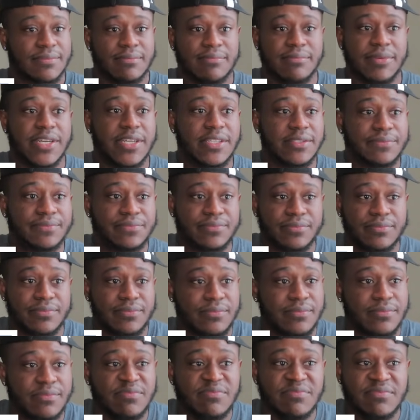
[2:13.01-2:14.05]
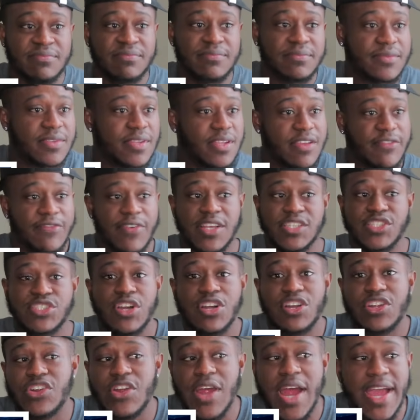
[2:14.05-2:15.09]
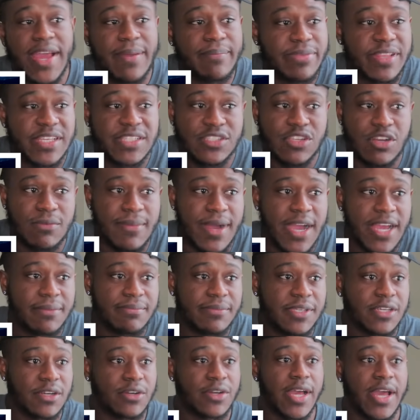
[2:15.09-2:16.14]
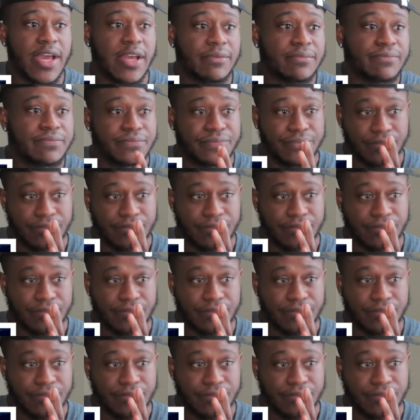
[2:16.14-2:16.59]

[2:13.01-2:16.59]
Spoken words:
but if I start crying, please don't mind me, okay?